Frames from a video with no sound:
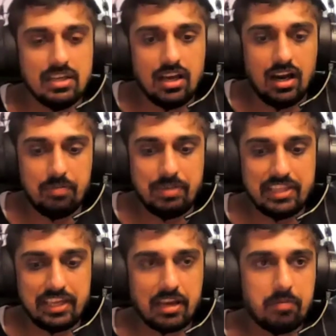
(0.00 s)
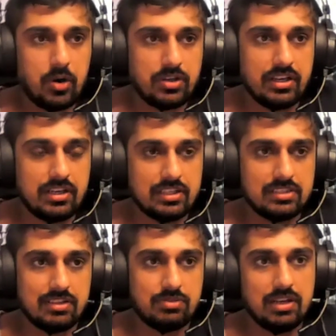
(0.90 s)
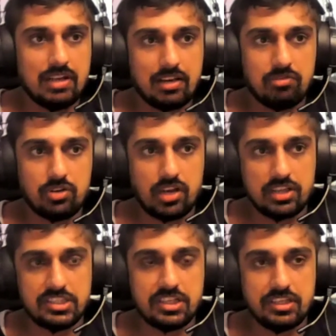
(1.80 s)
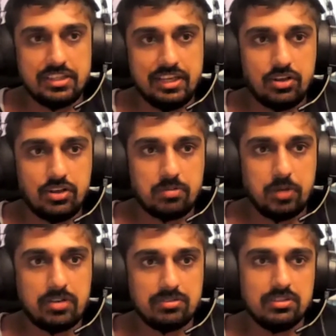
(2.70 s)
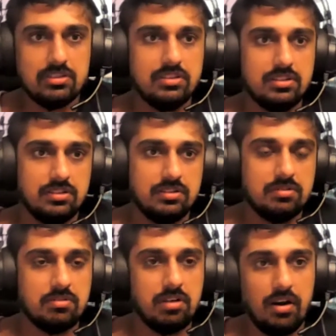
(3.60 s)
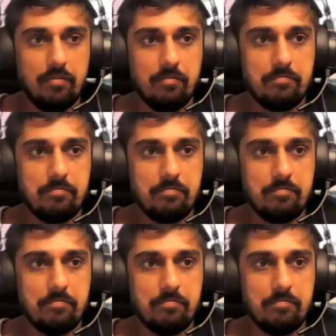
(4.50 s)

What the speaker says: I've been thinking about it as well, like what Ashish Khatri talked about, the